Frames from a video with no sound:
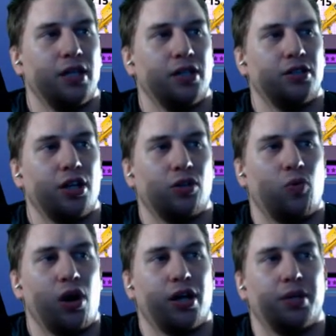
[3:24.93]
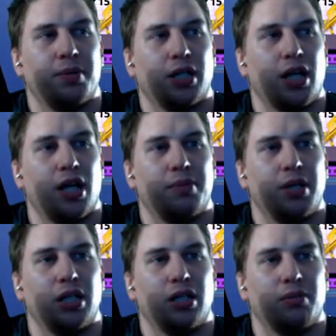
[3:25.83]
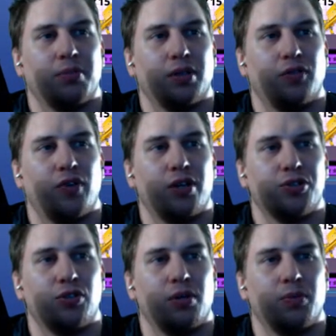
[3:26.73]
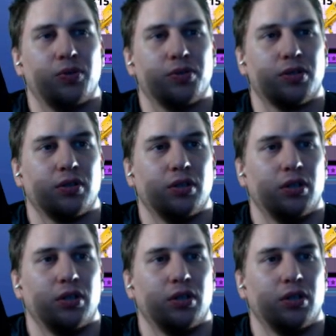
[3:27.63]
Another water, but again, medium on the Founder's drum rolls.